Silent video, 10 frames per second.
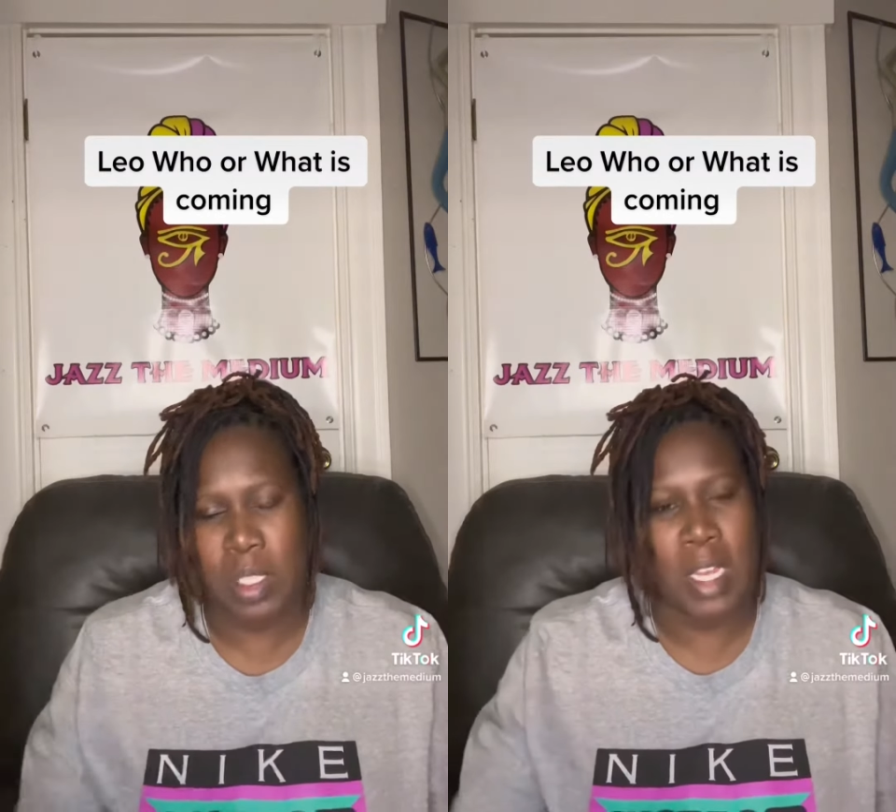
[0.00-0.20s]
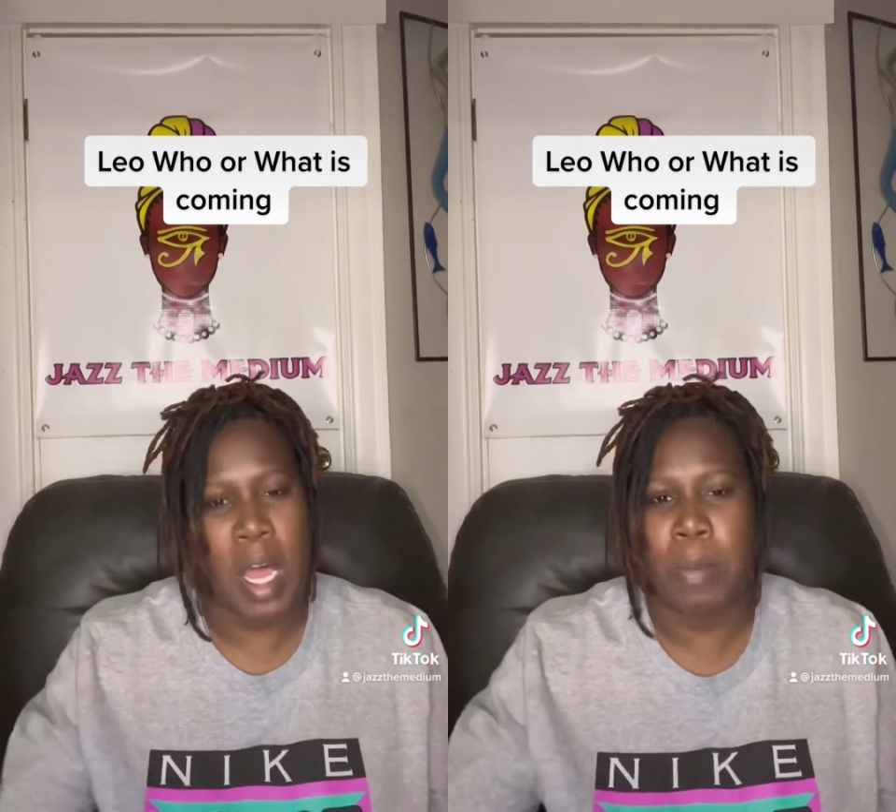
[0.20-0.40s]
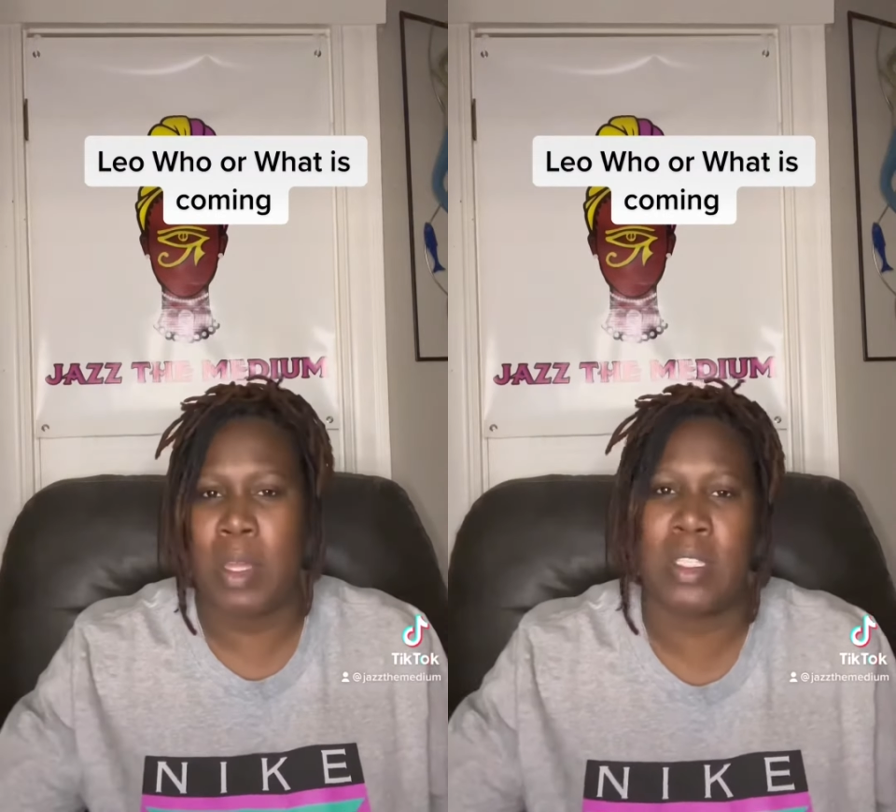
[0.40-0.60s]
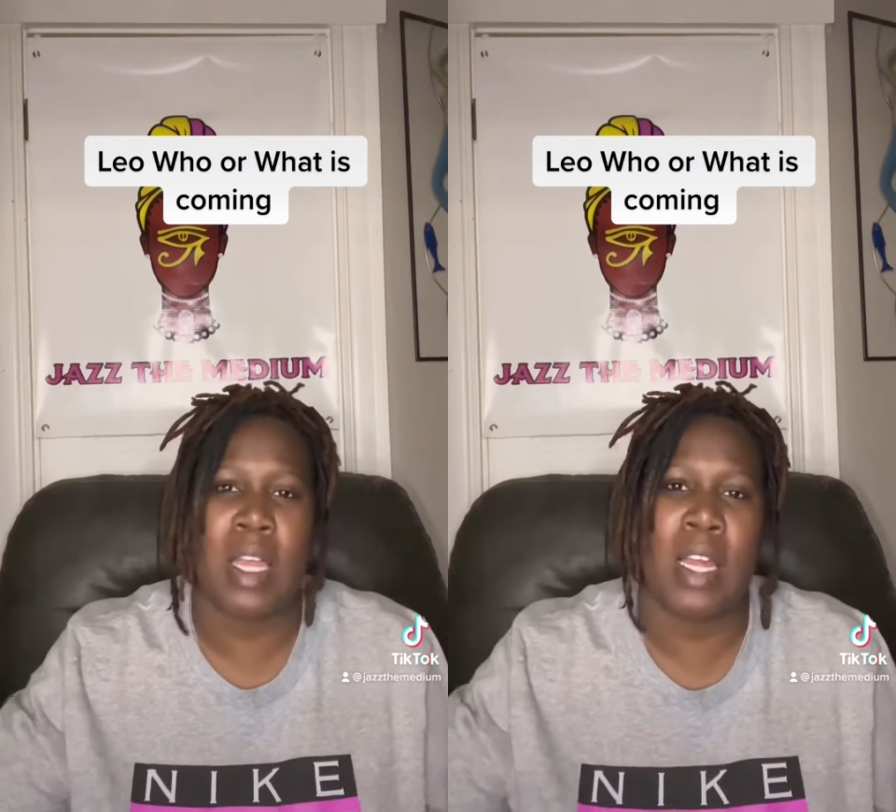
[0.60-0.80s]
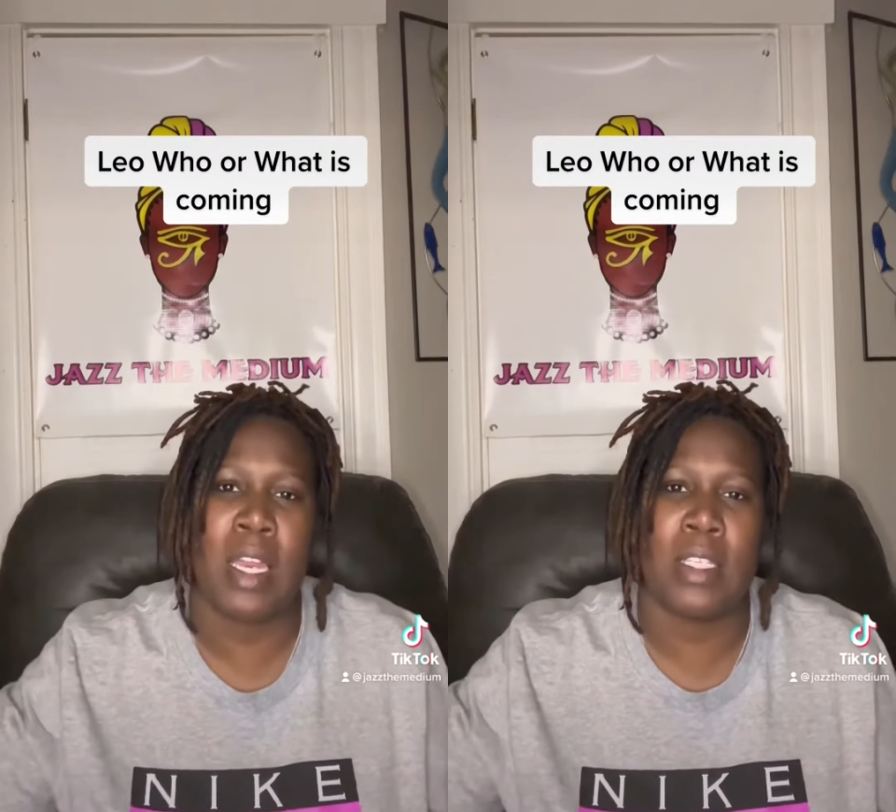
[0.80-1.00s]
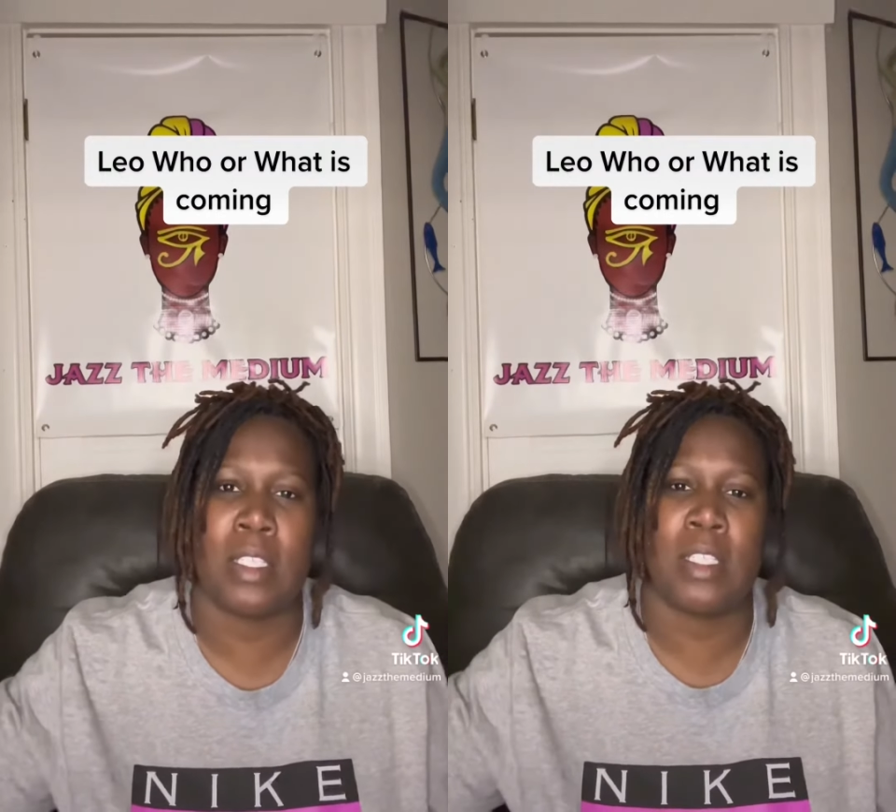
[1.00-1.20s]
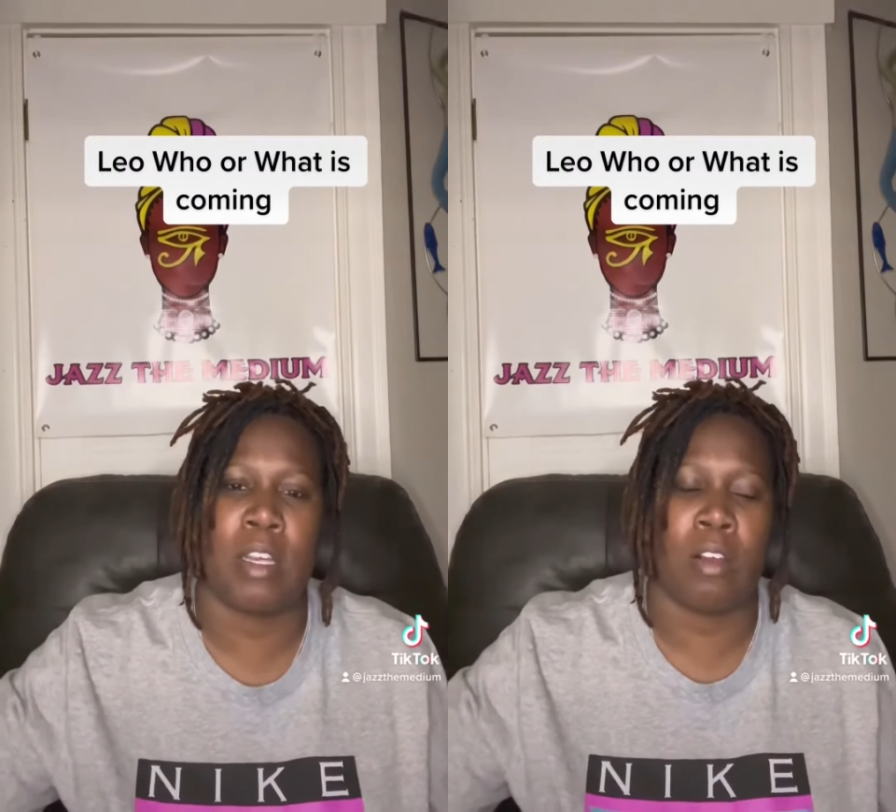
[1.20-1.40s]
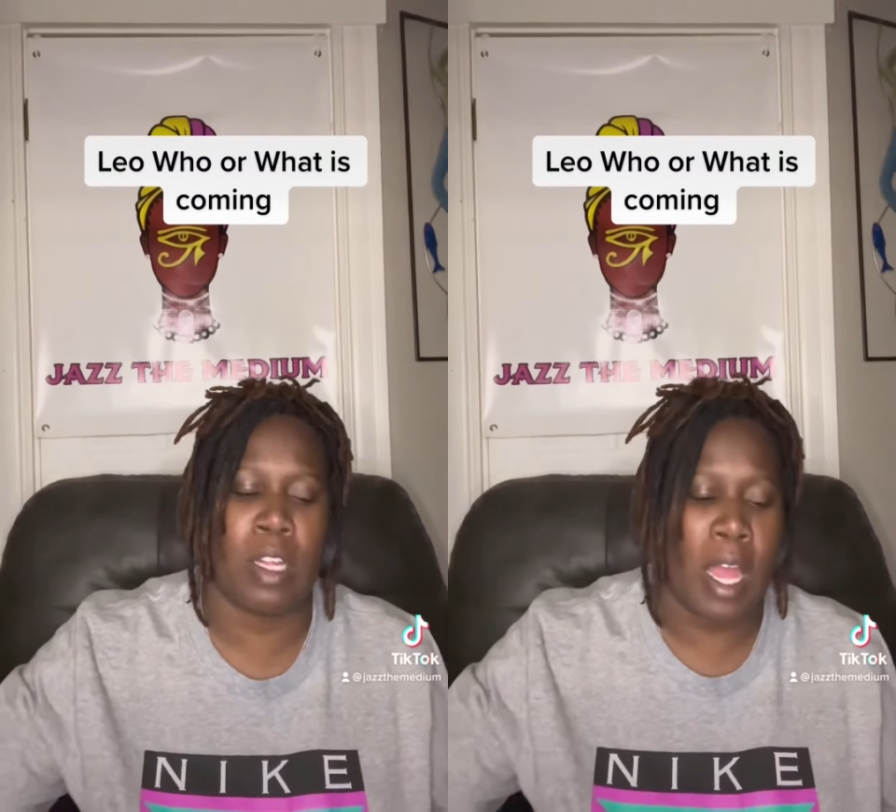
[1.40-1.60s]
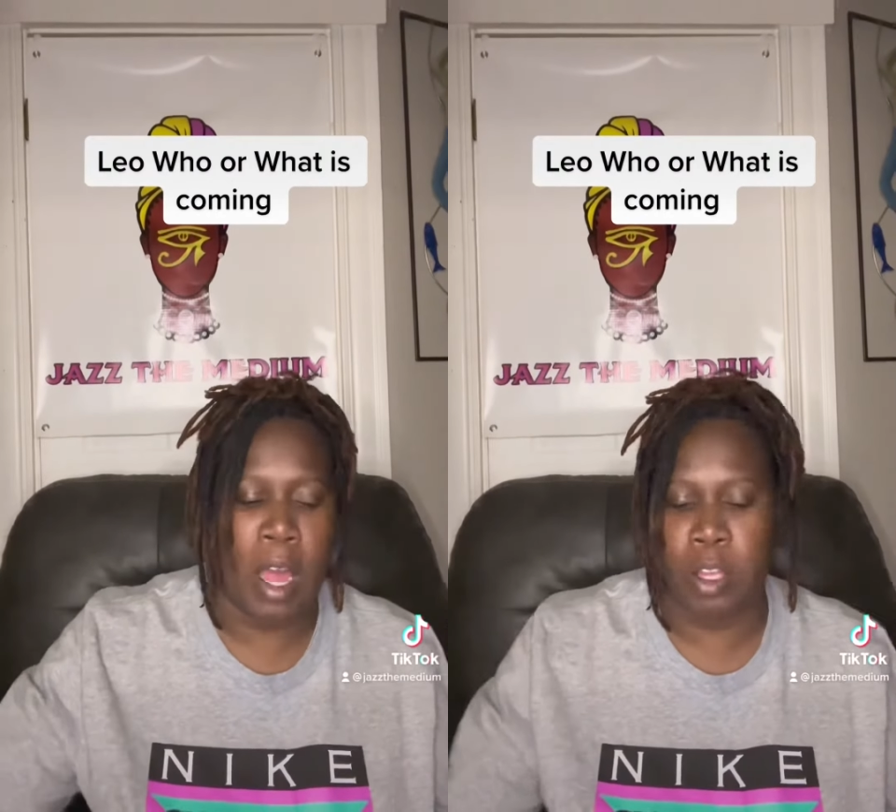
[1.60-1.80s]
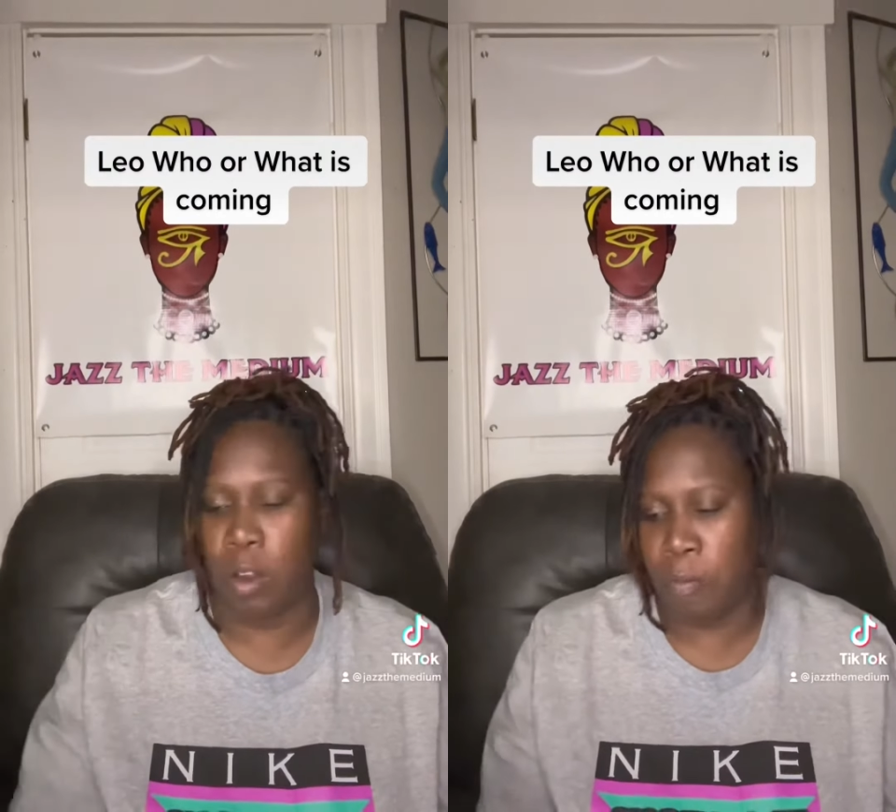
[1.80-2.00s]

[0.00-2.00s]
time is not necessarily how you're